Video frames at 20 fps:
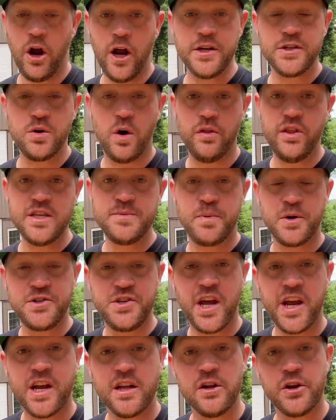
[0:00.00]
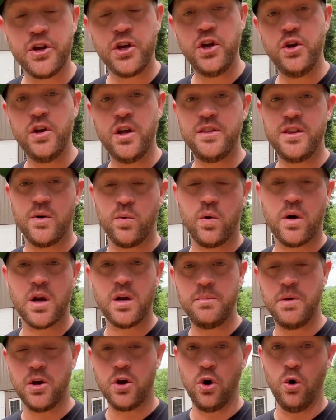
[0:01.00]
right, so on this particular unit that we're gonna
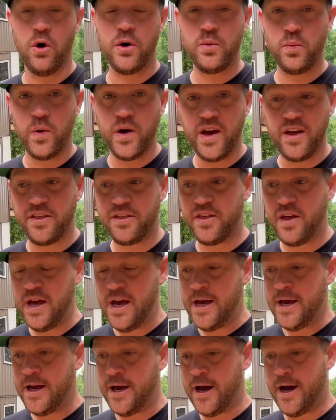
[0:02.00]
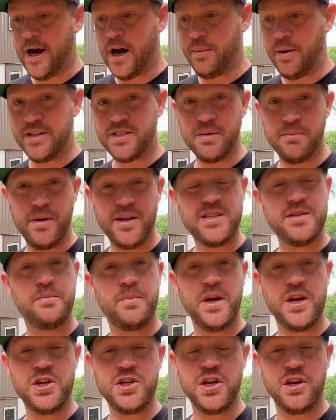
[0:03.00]
be going with, it's a
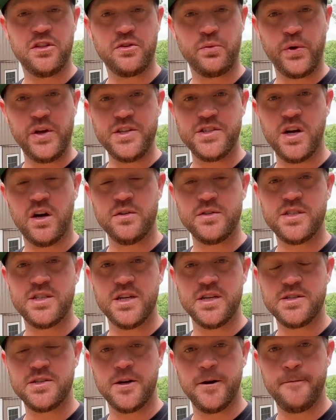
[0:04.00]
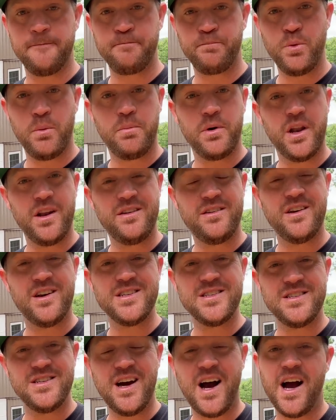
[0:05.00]
Mitsubishi 3-zone system, but it does
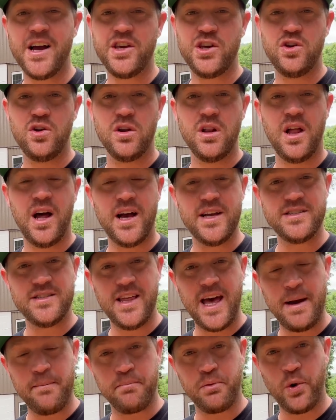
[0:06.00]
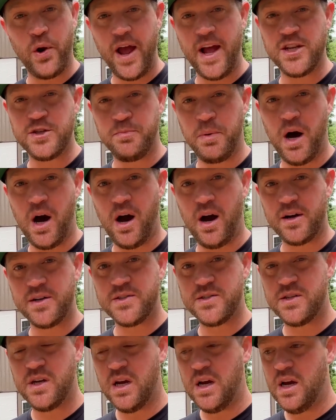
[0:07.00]
not utilize that branch
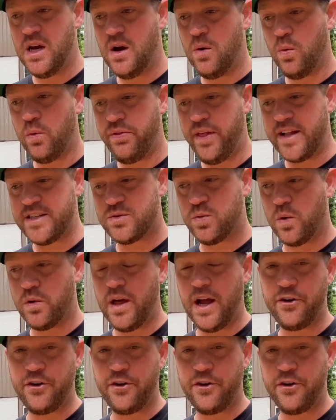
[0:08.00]
box. That's one I